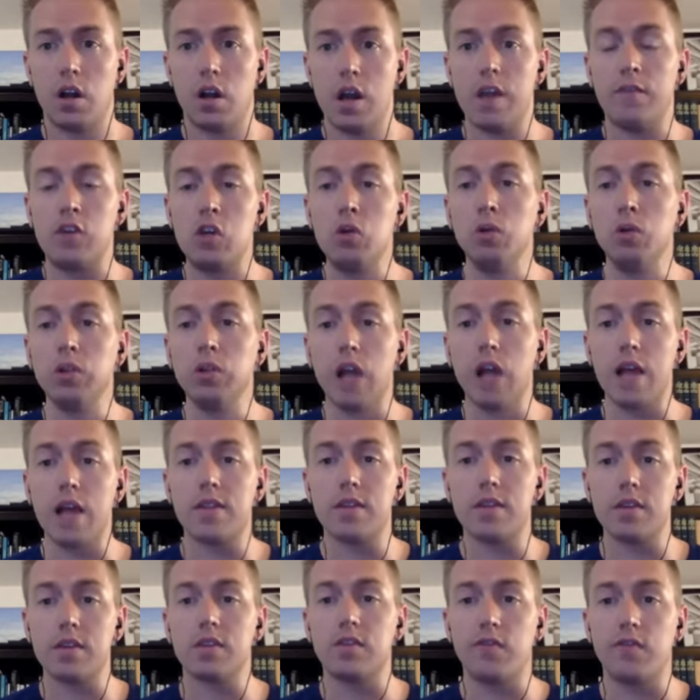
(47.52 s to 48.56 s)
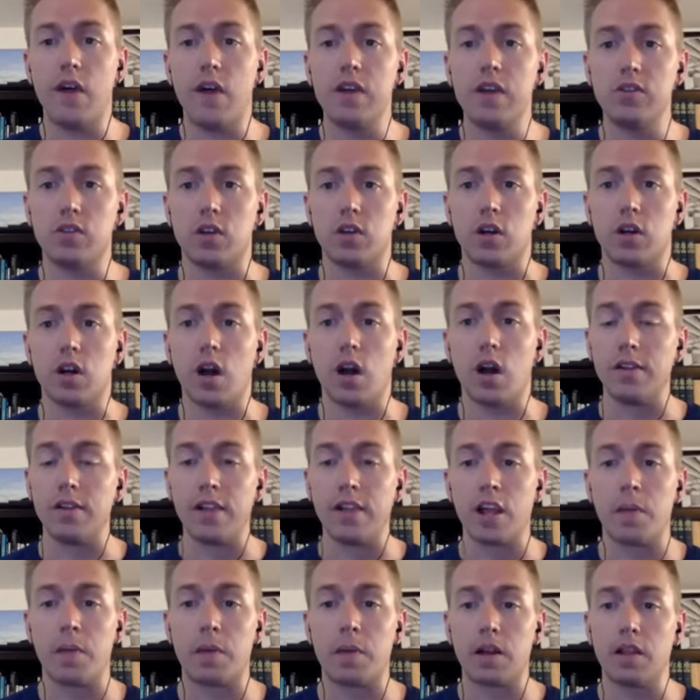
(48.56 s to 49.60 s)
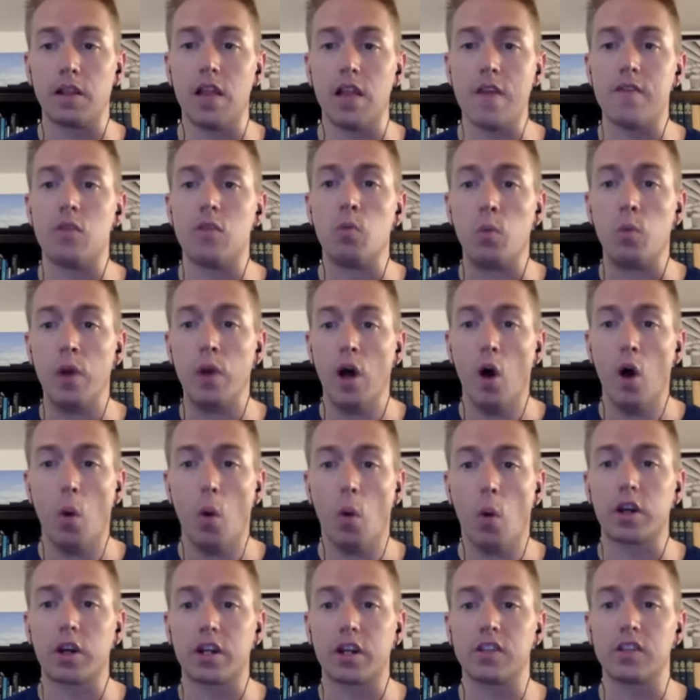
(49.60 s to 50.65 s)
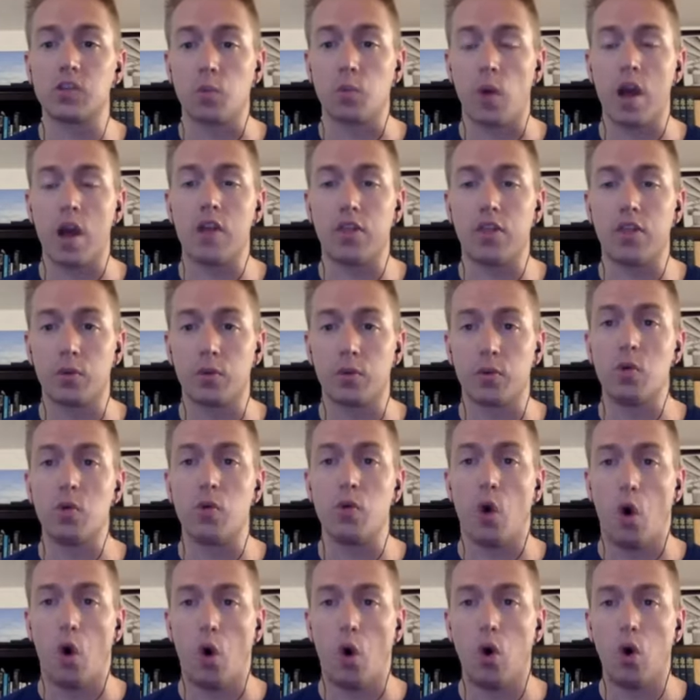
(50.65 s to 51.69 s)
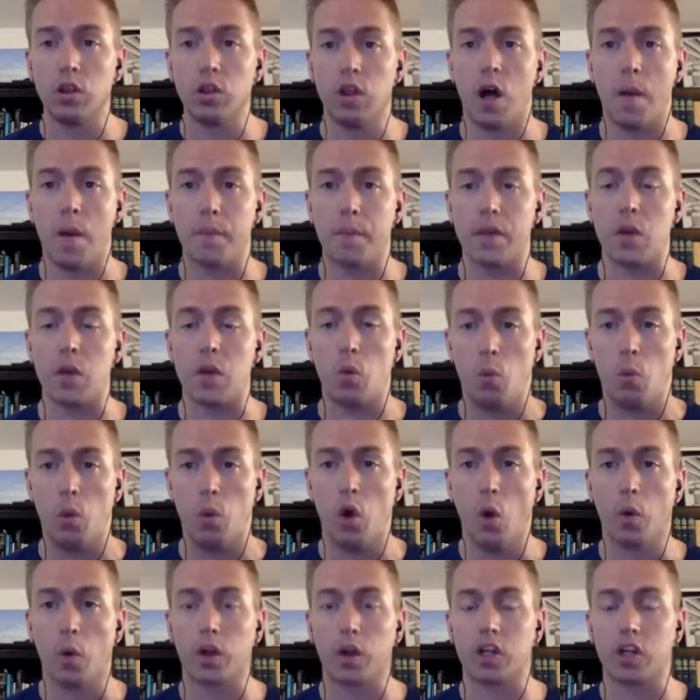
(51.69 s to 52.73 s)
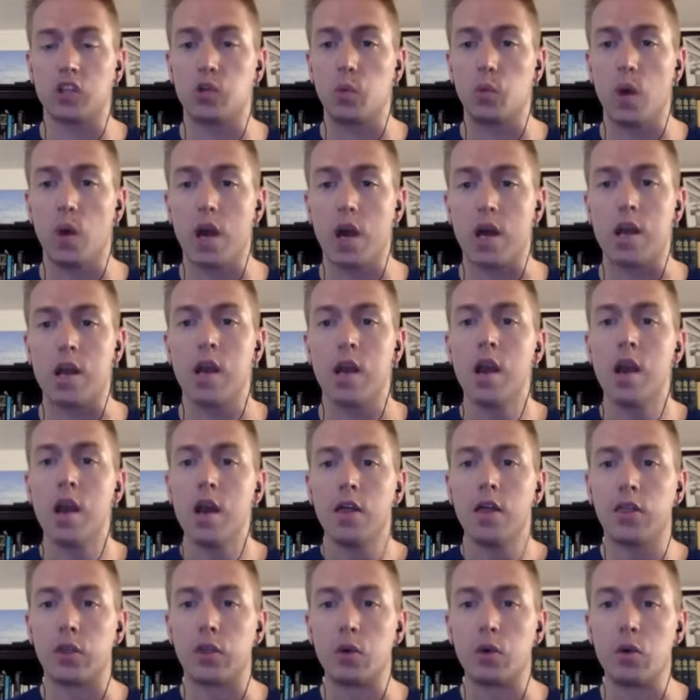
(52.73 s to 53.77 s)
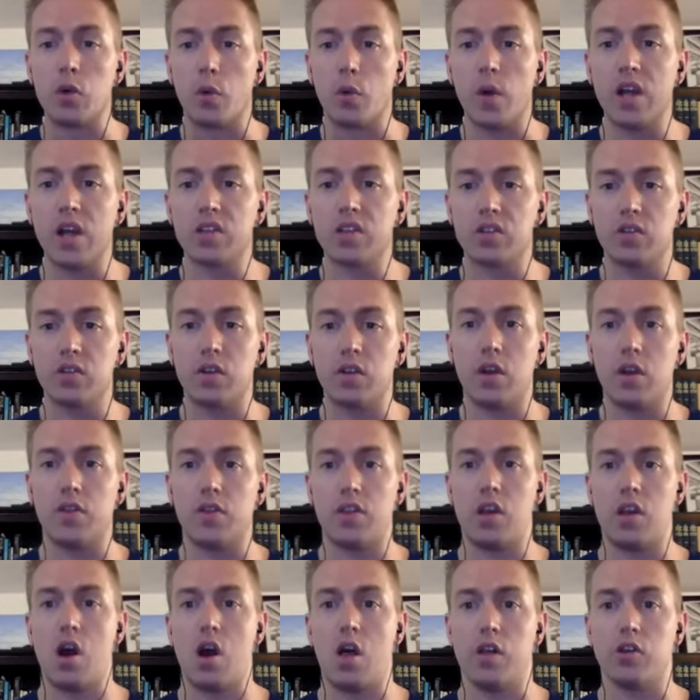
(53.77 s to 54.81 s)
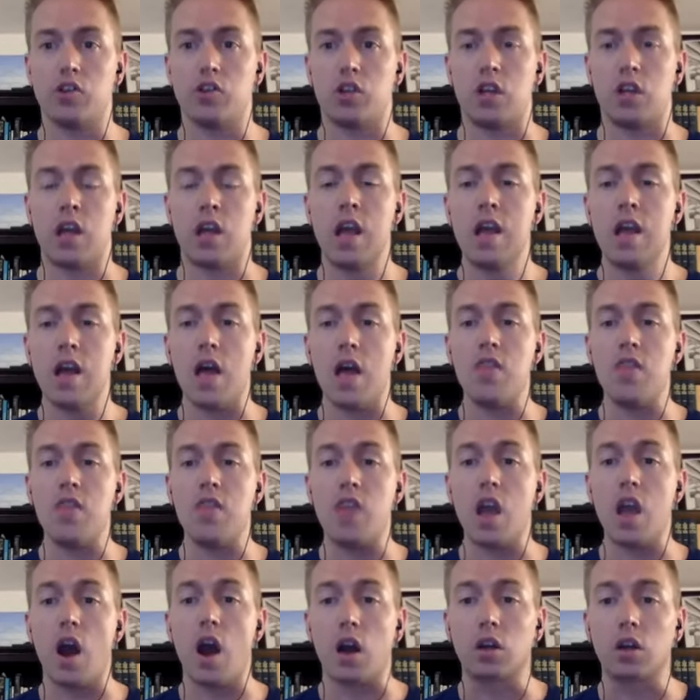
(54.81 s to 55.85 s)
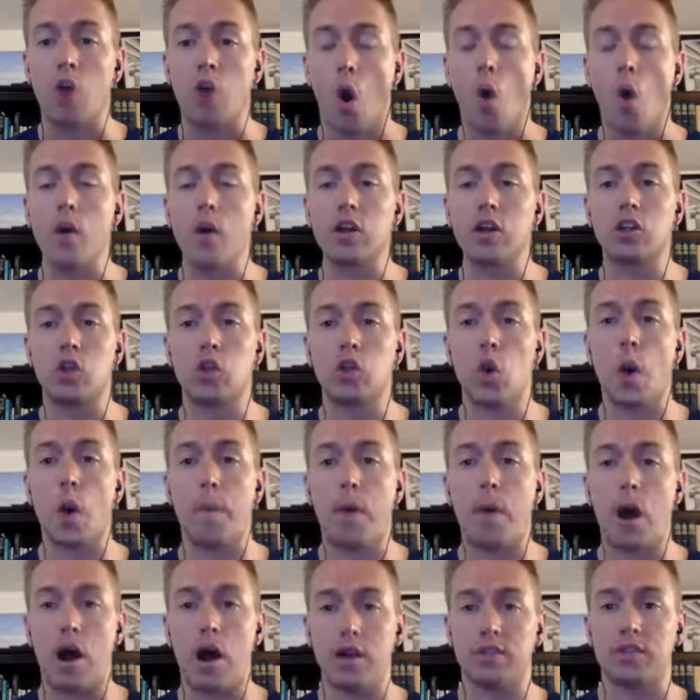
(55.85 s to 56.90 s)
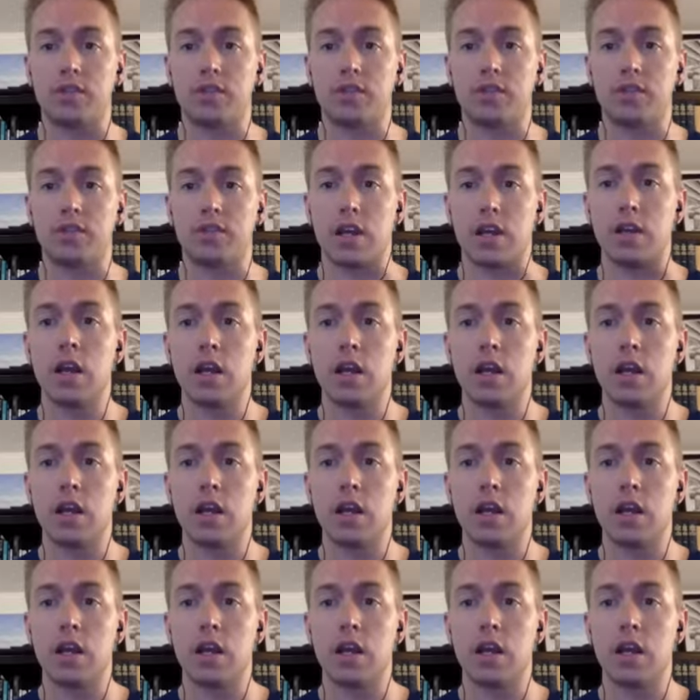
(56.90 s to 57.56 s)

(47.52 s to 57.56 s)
And if you let this fester, a little bit of leaven will work its way through the whole lump. It will work its way through the rest of their theology. And they are going to apostate